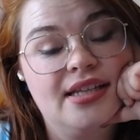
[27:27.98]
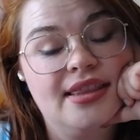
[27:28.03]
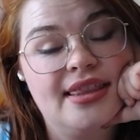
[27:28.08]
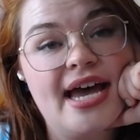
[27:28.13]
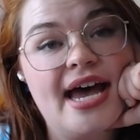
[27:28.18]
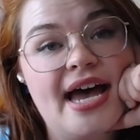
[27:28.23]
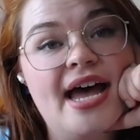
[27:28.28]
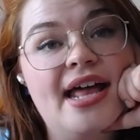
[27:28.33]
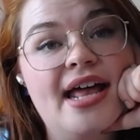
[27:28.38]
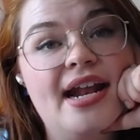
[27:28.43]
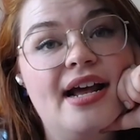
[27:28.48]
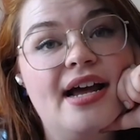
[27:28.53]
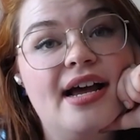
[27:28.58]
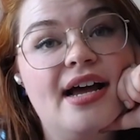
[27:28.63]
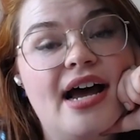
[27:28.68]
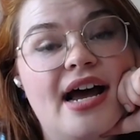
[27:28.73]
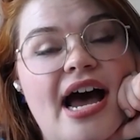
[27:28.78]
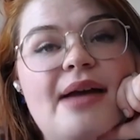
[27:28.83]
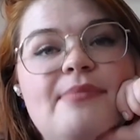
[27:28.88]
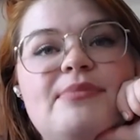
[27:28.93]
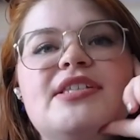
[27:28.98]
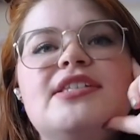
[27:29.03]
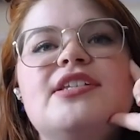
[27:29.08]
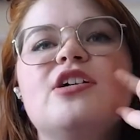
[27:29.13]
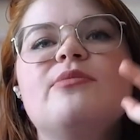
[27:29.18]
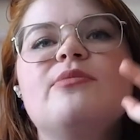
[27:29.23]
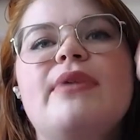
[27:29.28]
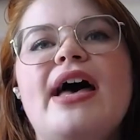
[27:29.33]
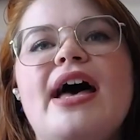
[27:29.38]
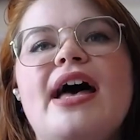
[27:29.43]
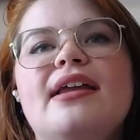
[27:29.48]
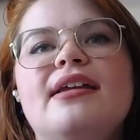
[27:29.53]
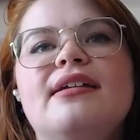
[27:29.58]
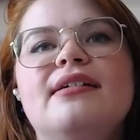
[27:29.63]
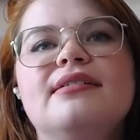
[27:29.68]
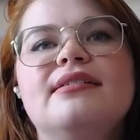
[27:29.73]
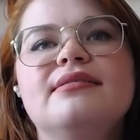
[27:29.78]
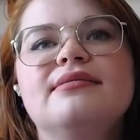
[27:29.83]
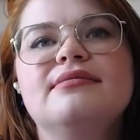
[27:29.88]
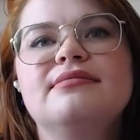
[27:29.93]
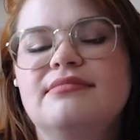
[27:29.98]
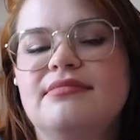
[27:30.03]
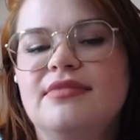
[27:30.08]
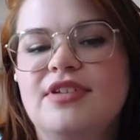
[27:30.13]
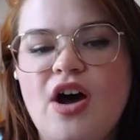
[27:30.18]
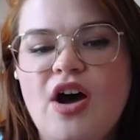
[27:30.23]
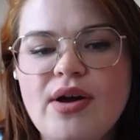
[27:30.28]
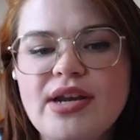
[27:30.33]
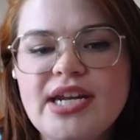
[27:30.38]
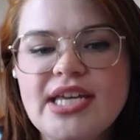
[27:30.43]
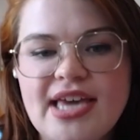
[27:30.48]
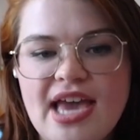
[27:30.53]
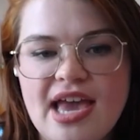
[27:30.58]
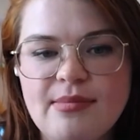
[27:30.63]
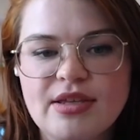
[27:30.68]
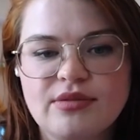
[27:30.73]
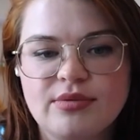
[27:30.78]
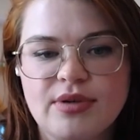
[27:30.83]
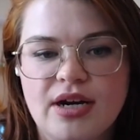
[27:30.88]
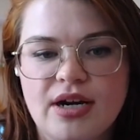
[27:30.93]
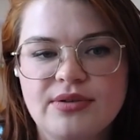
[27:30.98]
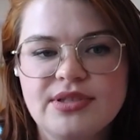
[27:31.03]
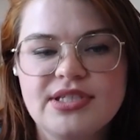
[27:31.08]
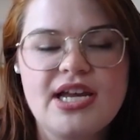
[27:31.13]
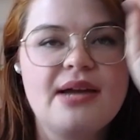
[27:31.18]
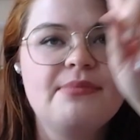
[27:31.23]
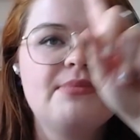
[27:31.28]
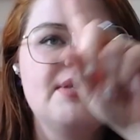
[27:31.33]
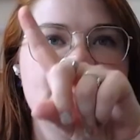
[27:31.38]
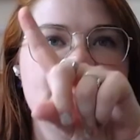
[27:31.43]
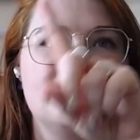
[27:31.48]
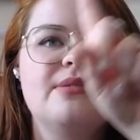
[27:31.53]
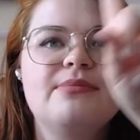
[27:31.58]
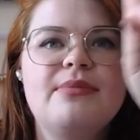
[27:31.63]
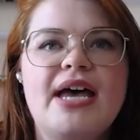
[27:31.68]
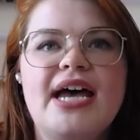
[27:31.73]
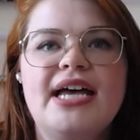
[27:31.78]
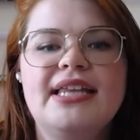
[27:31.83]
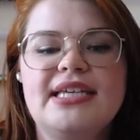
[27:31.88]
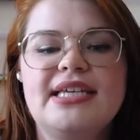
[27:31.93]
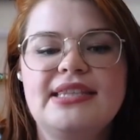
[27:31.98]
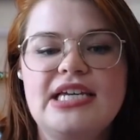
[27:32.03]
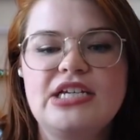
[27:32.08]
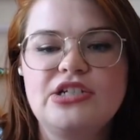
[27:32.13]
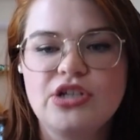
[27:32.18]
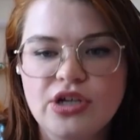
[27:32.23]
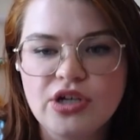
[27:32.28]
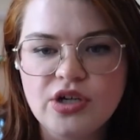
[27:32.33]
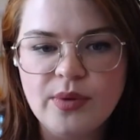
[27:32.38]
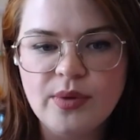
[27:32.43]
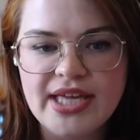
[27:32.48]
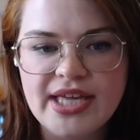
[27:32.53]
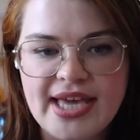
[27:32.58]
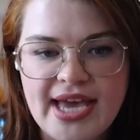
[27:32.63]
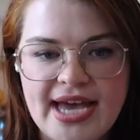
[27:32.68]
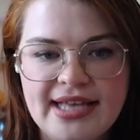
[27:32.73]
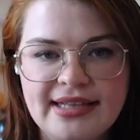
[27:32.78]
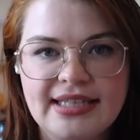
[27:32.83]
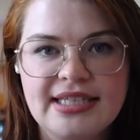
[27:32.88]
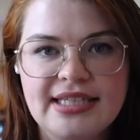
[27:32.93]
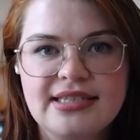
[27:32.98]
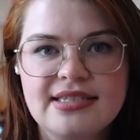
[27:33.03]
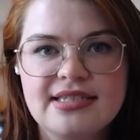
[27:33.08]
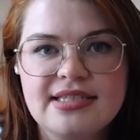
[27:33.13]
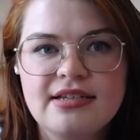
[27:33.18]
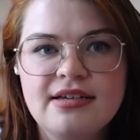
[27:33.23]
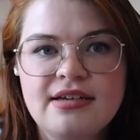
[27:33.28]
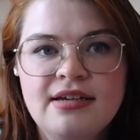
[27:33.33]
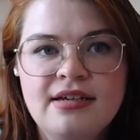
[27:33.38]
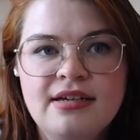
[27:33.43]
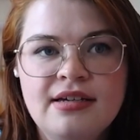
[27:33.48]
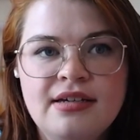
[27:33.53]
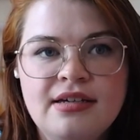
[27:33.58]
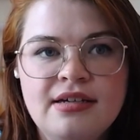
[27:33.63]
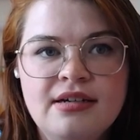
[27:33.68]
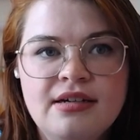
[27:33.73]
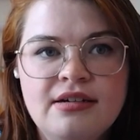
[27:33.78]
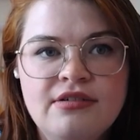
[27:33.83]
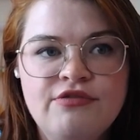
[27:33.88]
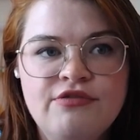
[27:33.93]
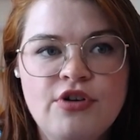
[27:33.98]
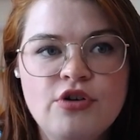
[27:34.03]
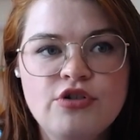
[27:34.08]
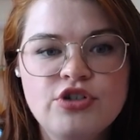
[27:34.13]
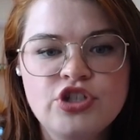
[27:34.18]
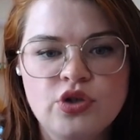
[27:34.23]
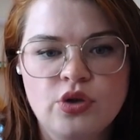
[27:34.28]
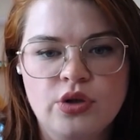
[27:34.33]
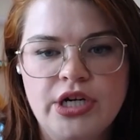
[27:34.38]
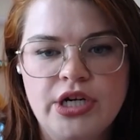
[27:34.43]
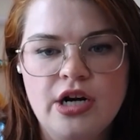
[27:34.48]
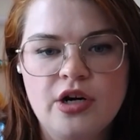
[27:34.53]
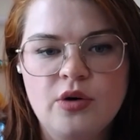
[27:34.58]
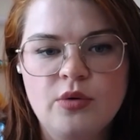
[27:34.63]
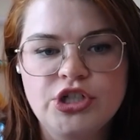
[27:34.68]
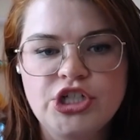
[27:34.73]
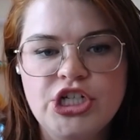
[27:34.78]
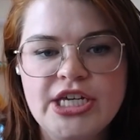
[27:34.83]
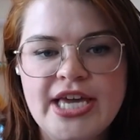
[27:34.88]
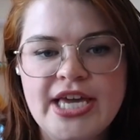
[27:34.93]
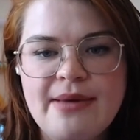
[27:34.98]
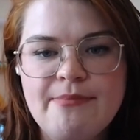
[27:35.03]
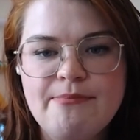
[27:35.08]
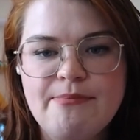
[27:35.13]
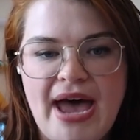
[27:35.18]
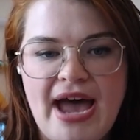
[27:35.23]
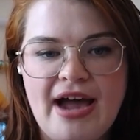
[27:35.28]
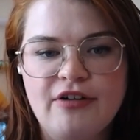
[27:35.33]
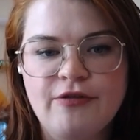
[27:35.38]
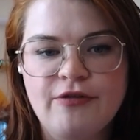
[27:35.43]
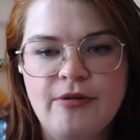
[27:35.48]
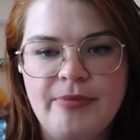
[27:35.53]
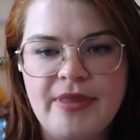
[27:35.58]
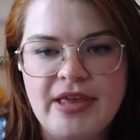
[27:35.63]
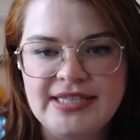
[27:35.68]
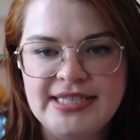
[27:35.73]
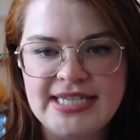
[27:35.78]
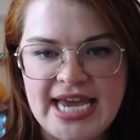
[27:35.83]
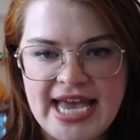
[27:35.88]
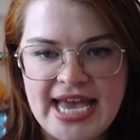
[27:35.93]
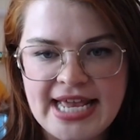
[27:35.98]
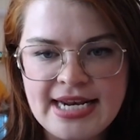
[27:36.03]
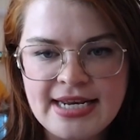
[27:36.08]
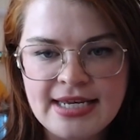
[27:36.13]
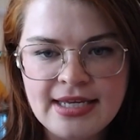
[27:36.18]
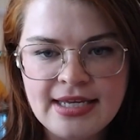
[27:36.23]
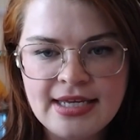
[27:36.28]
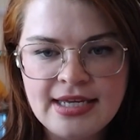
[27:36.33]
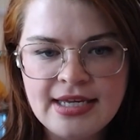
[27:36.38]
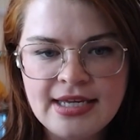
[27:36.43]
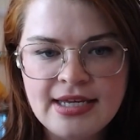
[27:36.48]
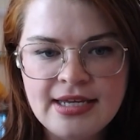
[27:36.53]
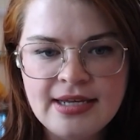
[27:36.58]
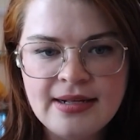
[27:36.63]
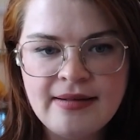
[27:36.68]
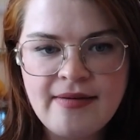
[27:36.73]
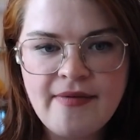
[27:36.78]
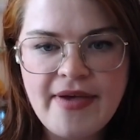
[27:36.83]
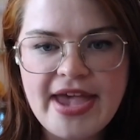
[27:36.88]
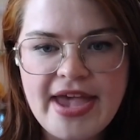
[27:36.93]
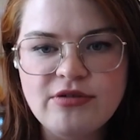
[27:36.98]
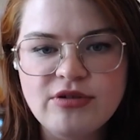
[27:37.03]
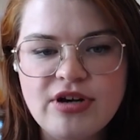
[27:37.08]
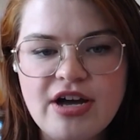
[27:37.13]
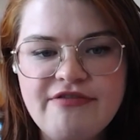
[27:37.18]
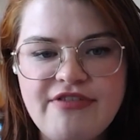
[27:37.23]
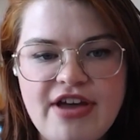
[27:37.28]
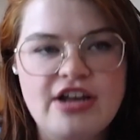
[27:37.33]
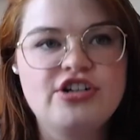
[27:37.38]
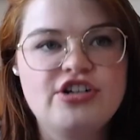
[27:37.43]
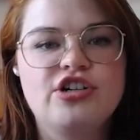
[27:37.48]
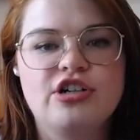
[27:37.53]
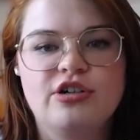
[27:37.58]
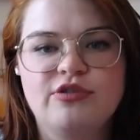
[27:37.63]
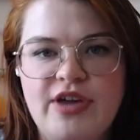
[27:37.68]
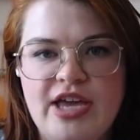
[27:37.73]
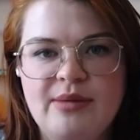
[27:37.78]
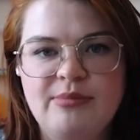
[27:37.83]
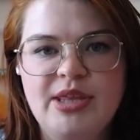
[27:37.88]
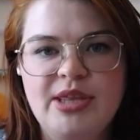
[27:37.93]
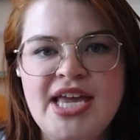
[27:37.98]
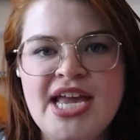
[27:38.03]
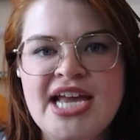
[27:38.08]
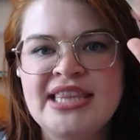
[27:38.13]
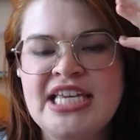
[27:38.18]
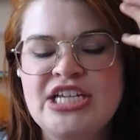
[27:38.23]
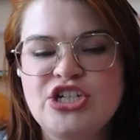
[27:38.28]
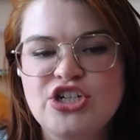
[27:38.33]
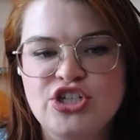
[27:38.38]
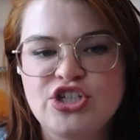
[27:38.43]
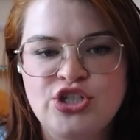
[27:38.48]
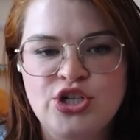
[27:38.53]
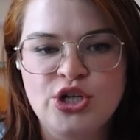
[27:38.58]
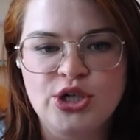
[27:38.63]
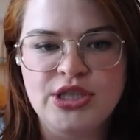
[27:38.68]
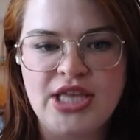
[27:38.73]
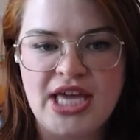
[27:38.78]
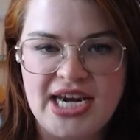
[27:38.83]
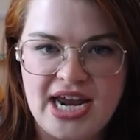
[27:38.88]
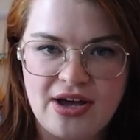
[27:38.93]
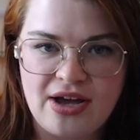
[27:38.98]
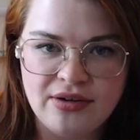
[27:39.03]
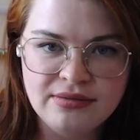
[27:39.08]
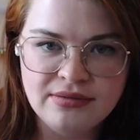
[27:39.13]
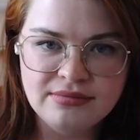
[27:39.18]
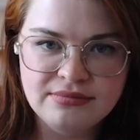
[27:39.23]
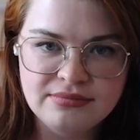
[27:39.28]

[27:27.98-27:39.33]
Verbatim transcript: That I'm still mad going to Game of Thrones, I'm still mad that they took away Catelyn's full story arc where she came back from the dead and avenged her family, and they just took that out.